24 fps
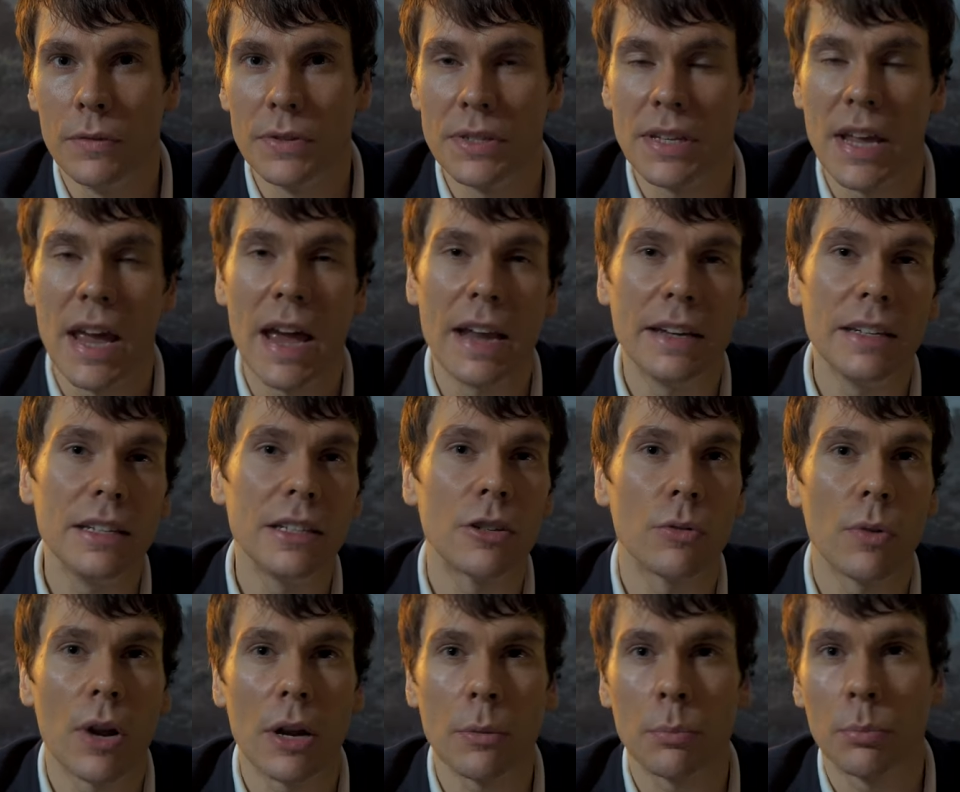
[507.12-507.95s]
of is that any
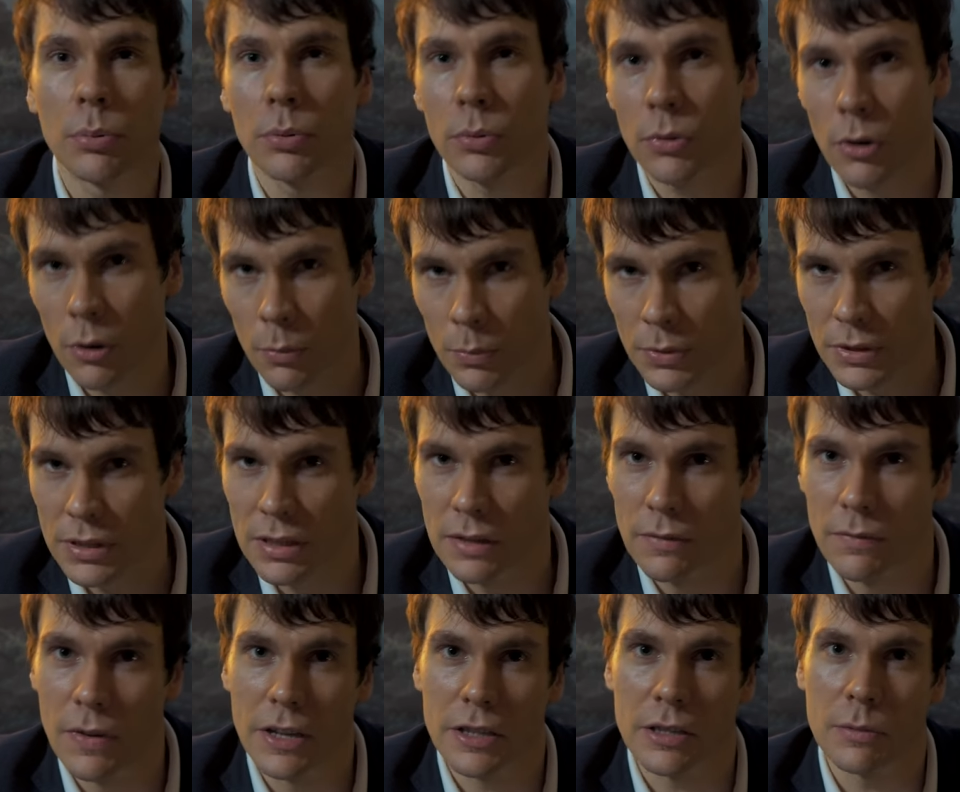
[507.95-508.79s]
direct property
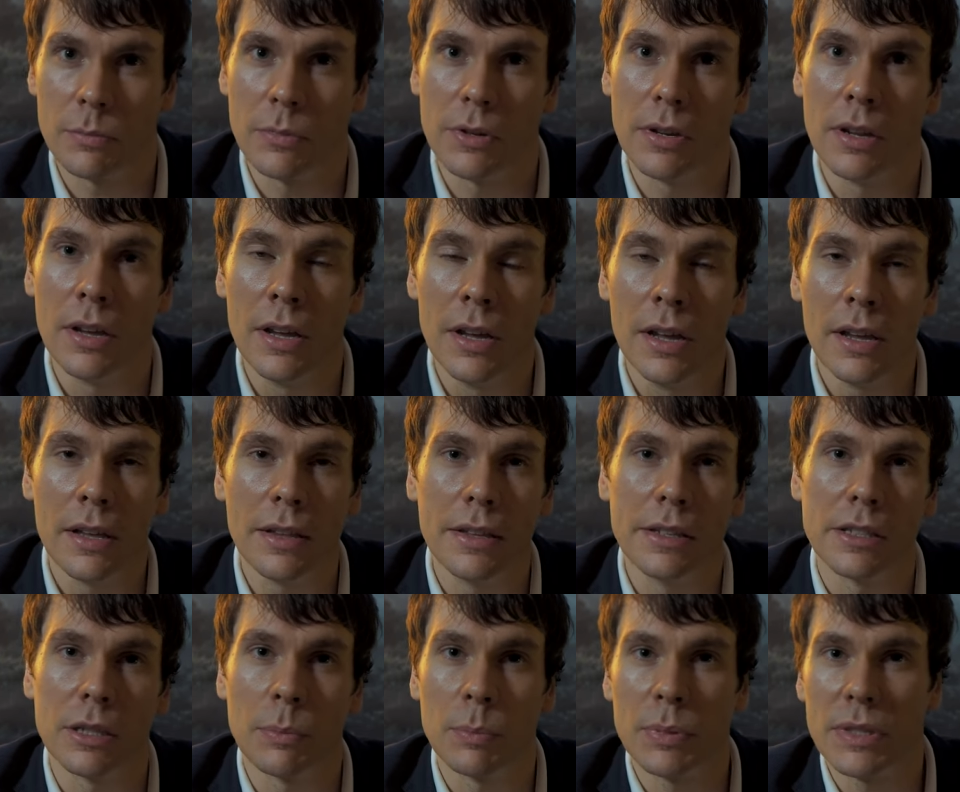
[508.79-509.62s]
investment,
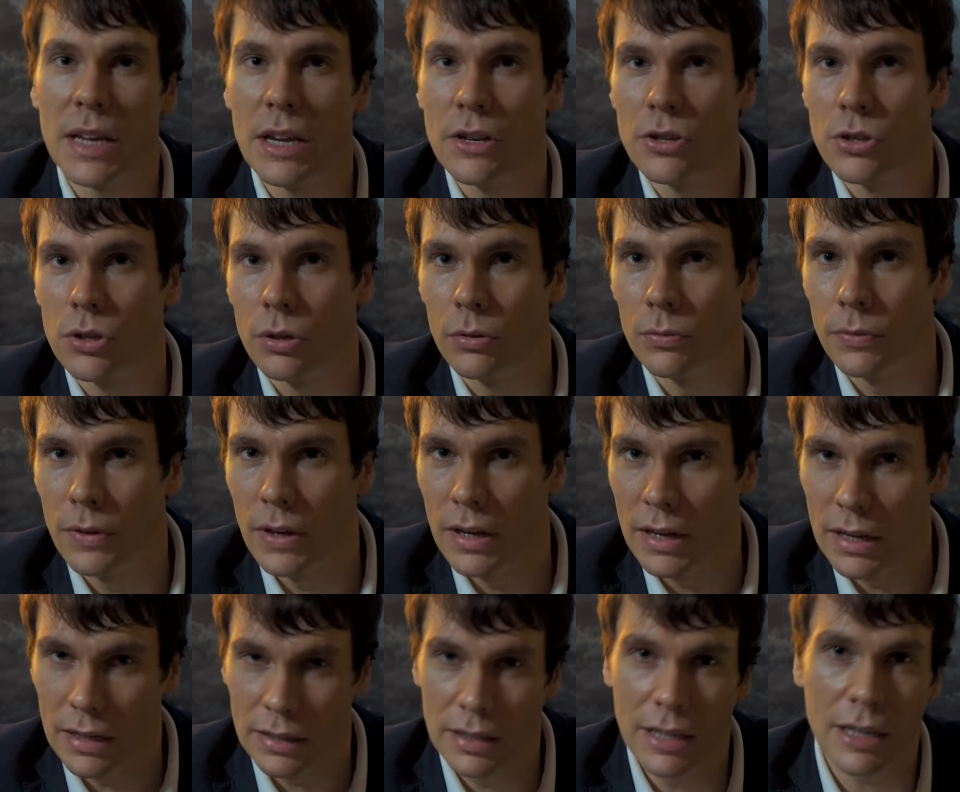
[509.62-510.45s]
there's a potential
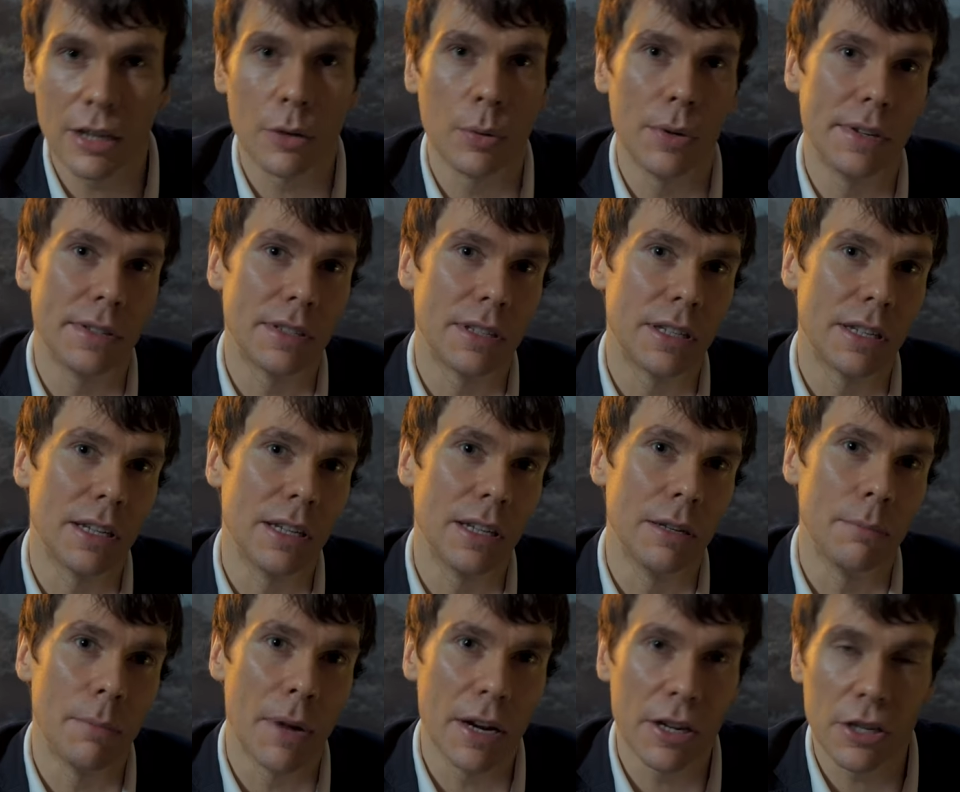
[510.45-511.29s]
for
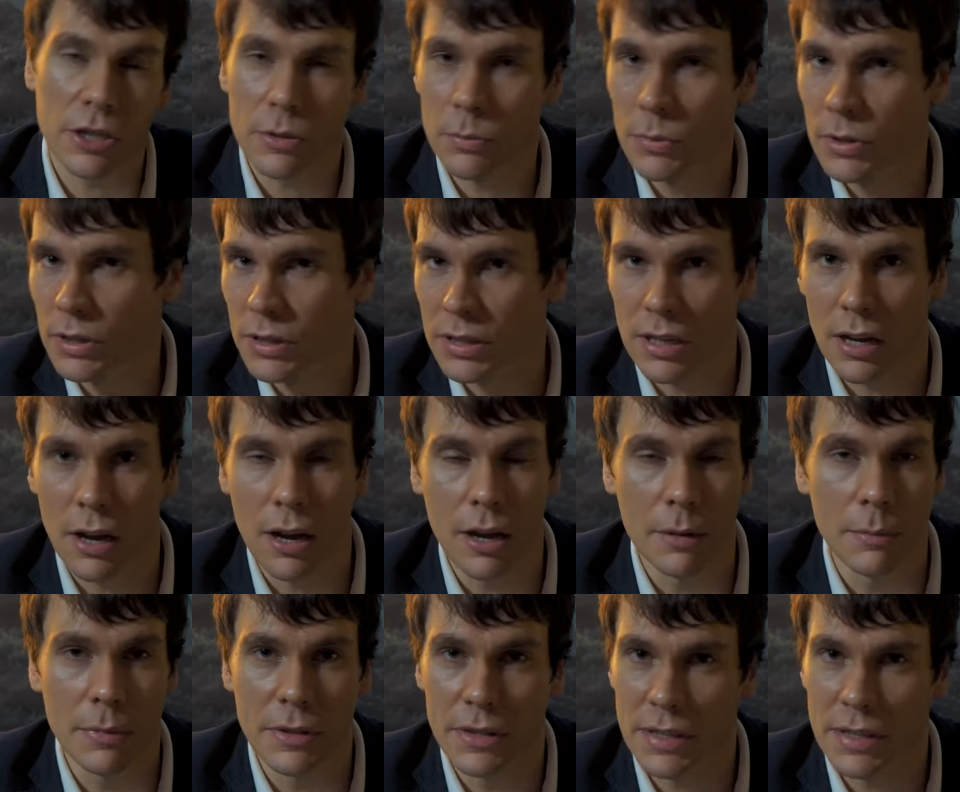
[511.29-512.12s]
illiquidity, management and time